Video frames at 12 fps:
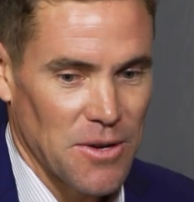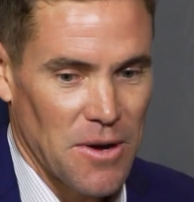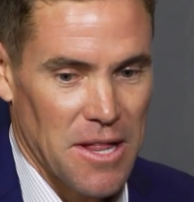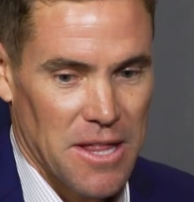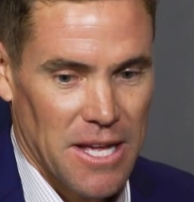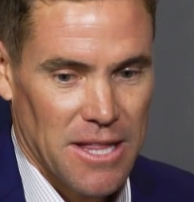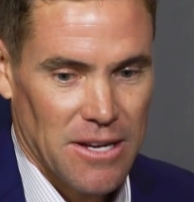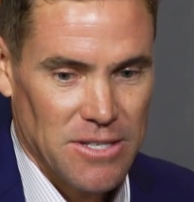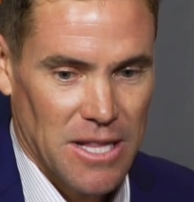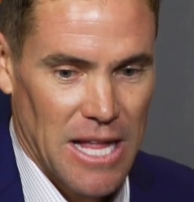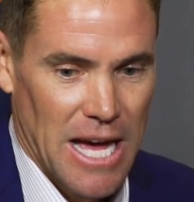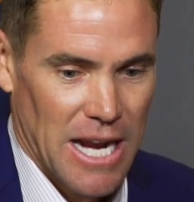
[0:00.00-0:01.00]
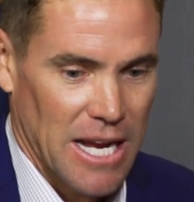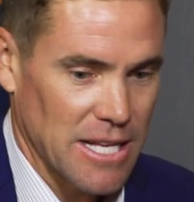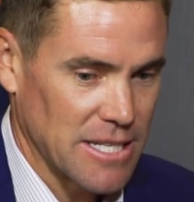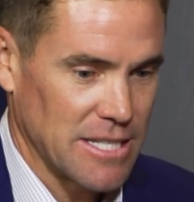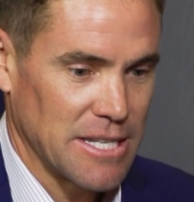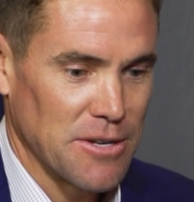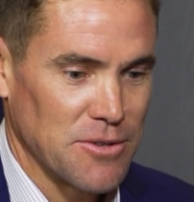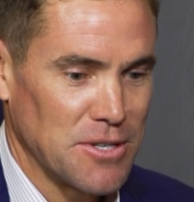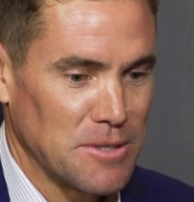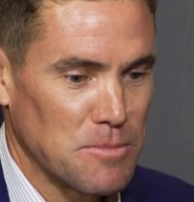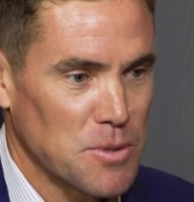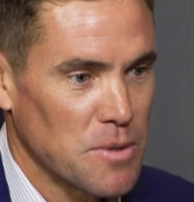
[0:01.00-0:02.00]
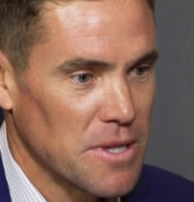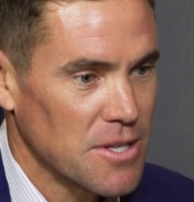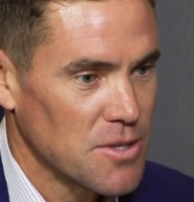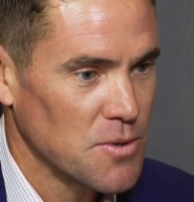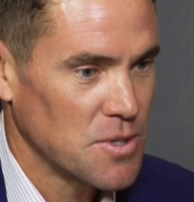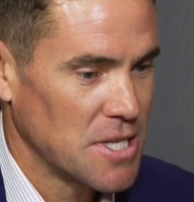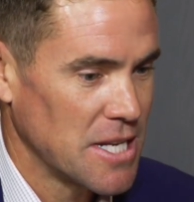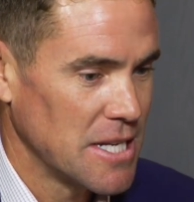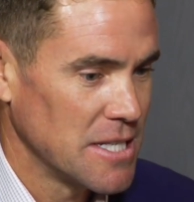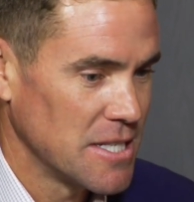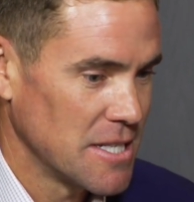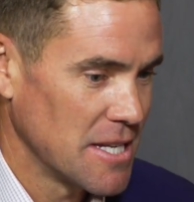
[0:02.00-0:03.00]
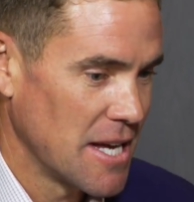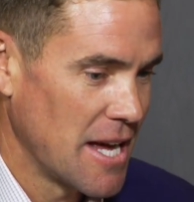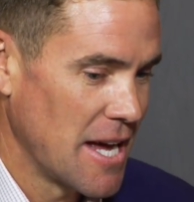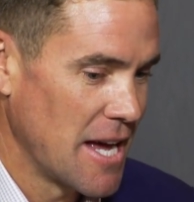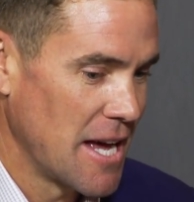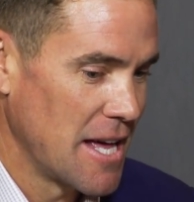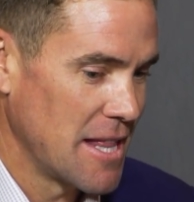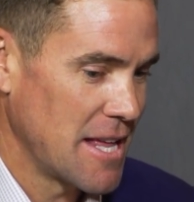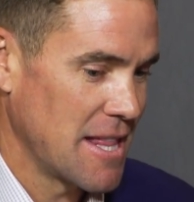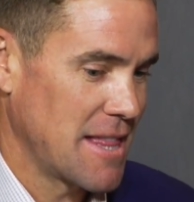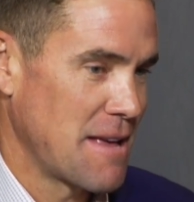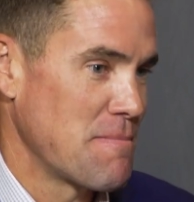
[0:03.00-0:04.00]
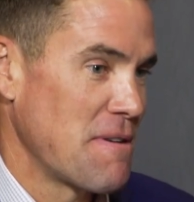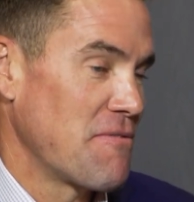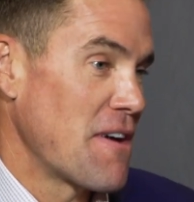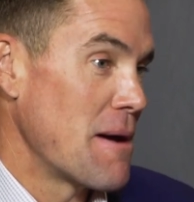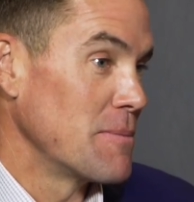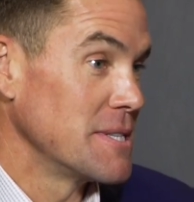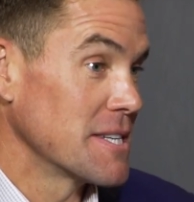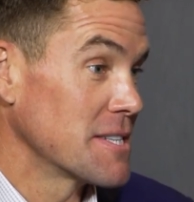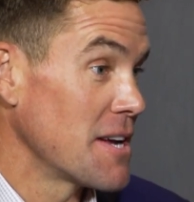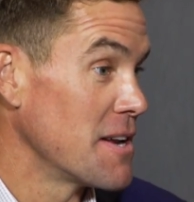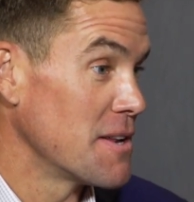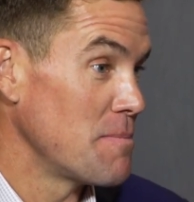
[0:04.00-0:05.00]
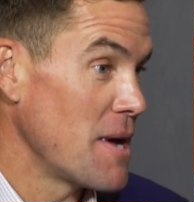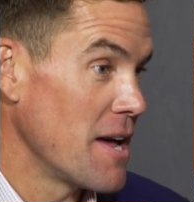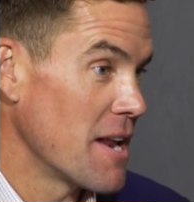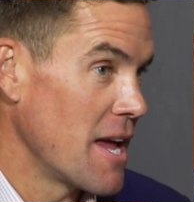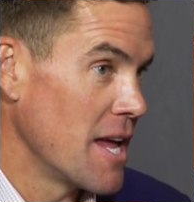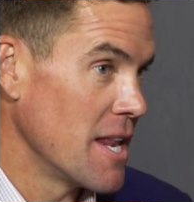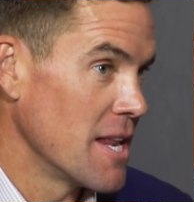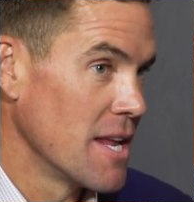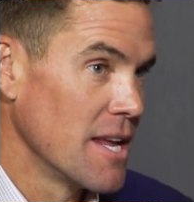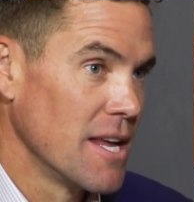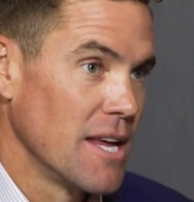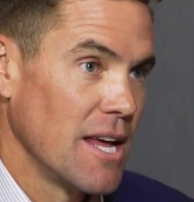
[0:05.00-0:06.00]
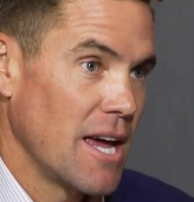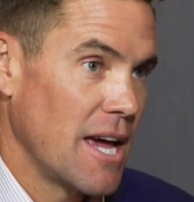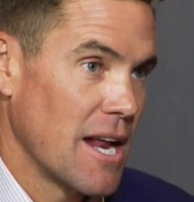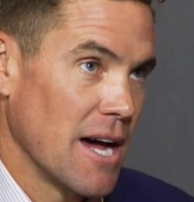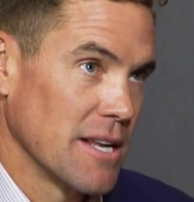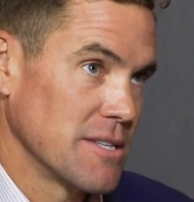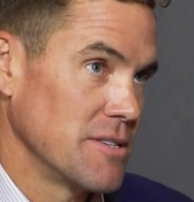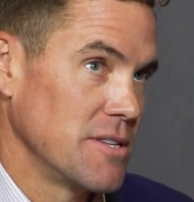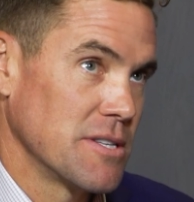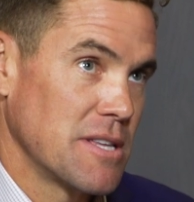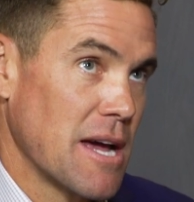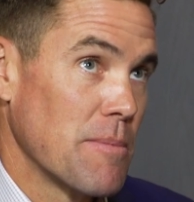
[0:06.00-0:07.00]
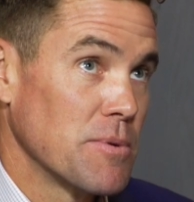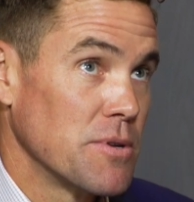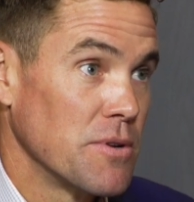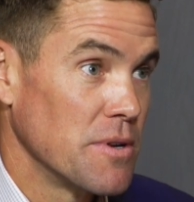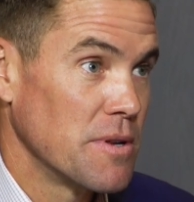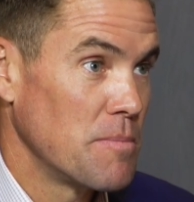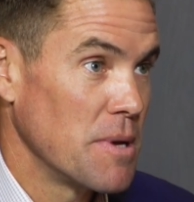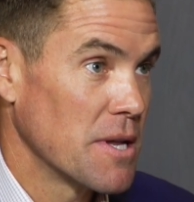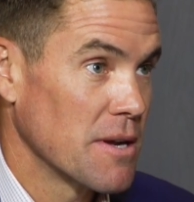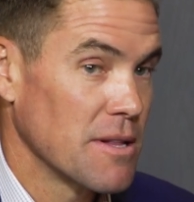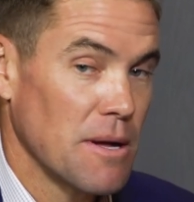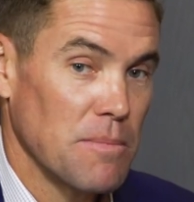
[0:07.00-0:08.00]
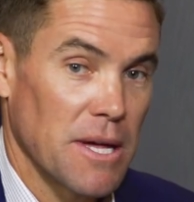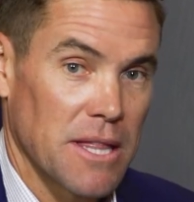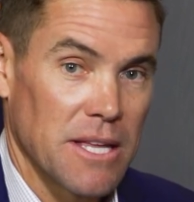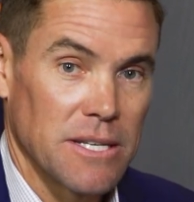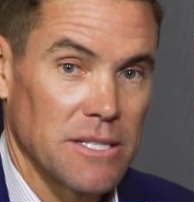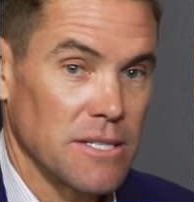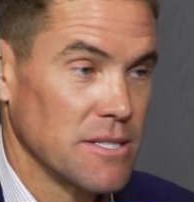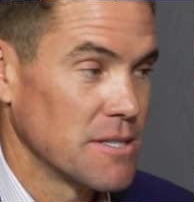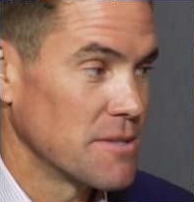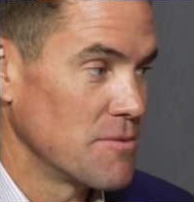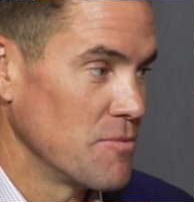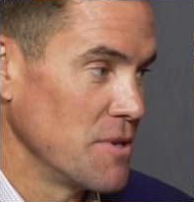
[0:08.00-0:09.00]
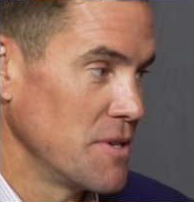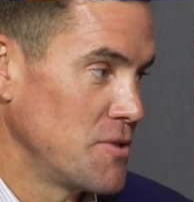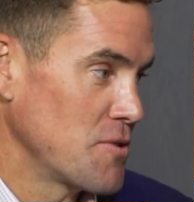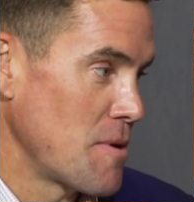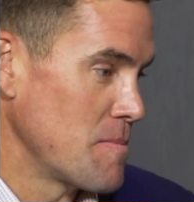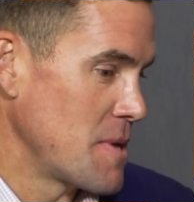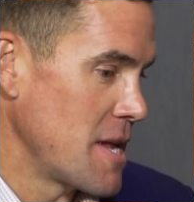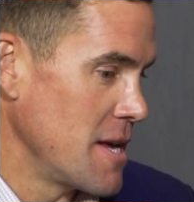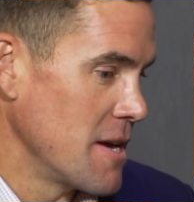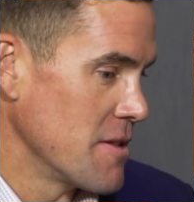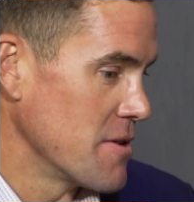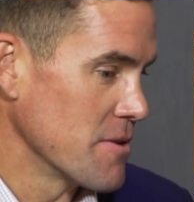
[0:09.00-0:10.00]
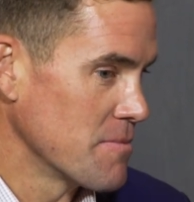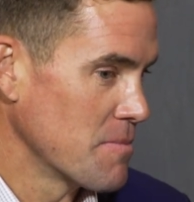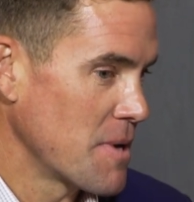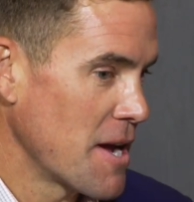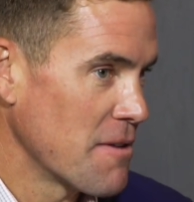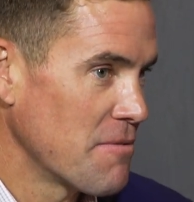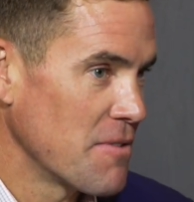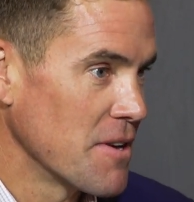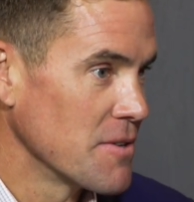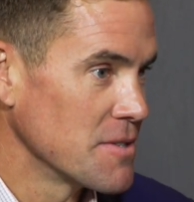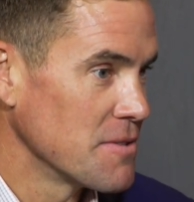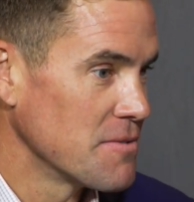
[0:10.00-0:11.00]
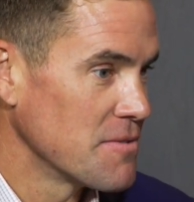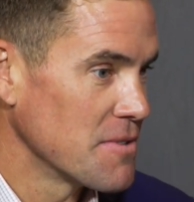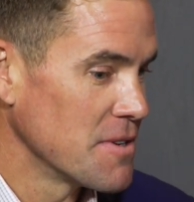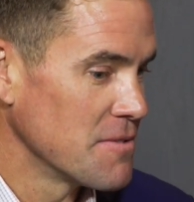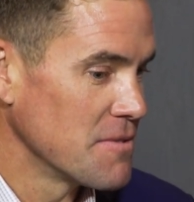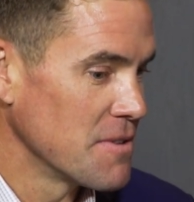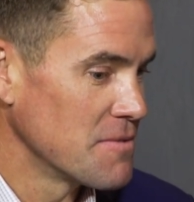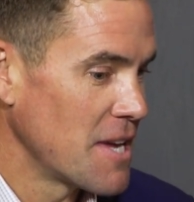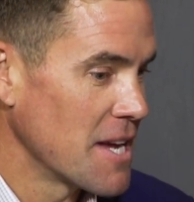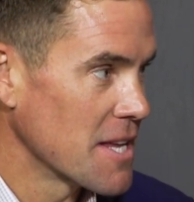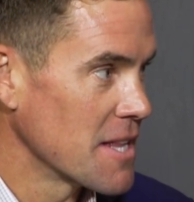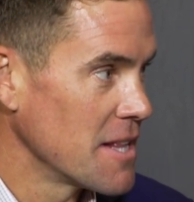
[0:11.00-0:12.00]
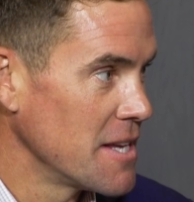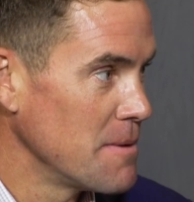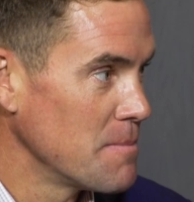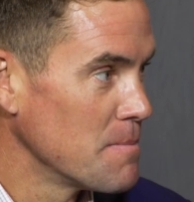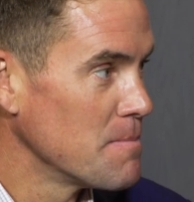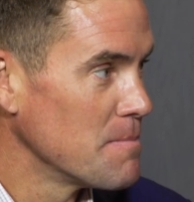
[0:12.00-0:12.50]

so I think there's a lot of synergies between the two cities that my family's excited about. And honestly, just the opportunity to be at a club like this has really trumped any other kind of fears of taking the leap.